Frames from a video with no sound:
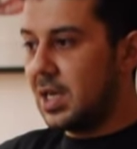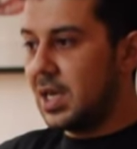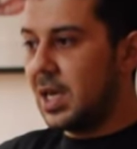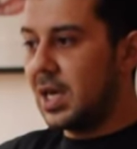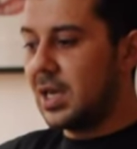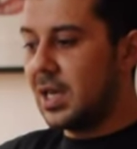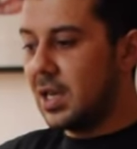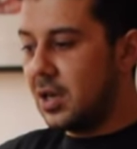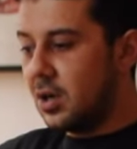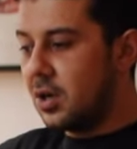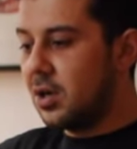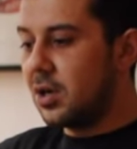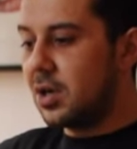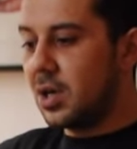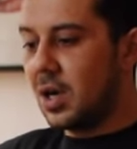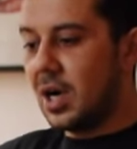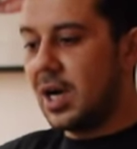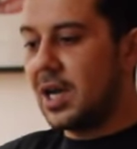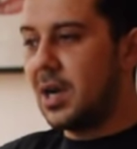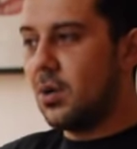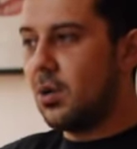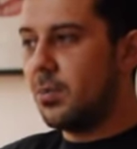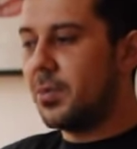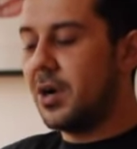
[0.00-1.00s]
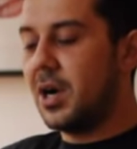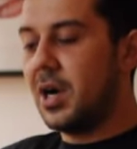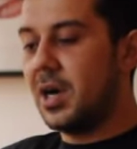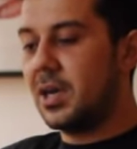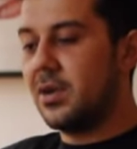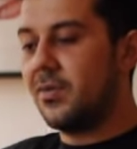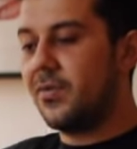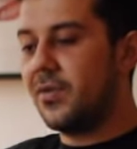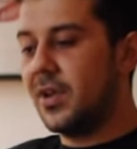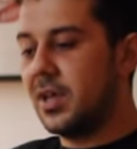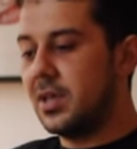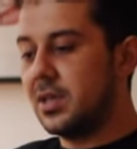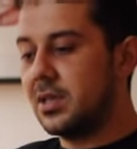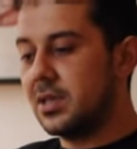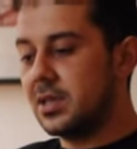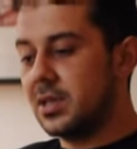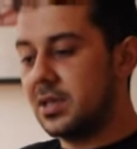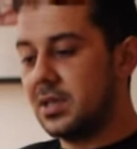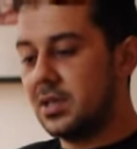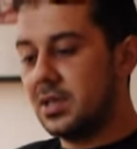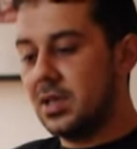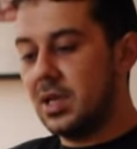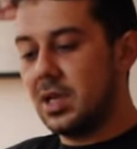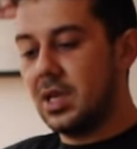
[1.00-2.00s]
And it looked like they were behind a
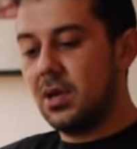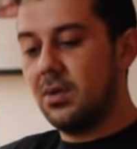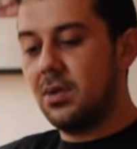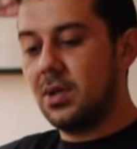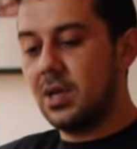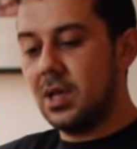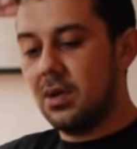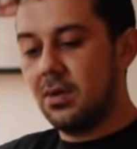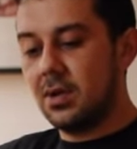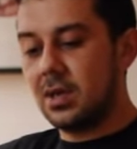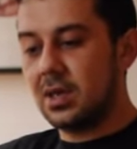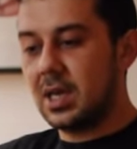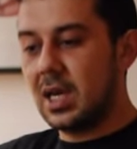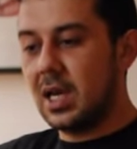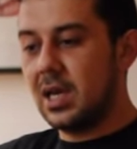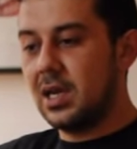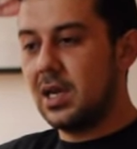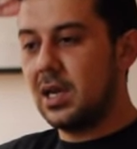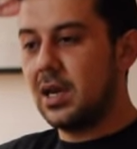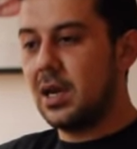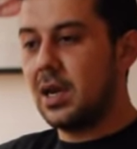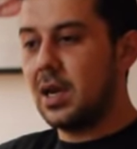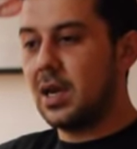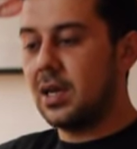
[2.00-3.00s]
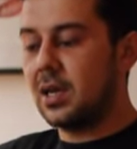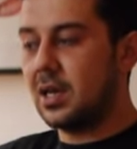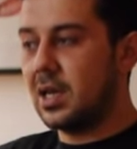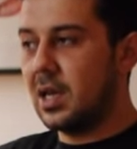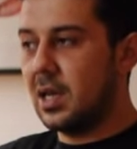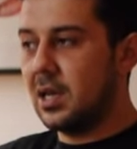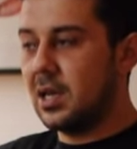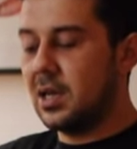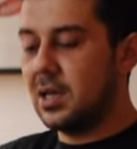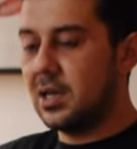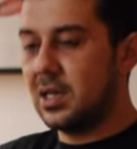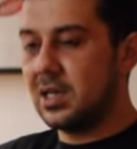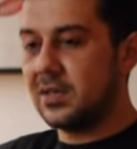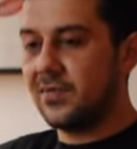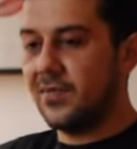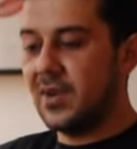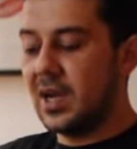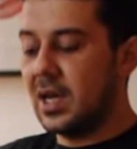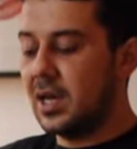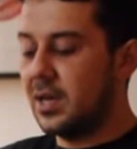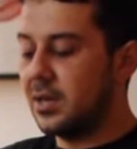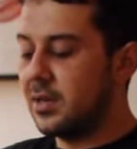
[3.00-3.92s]
fence, and they were getting in this van.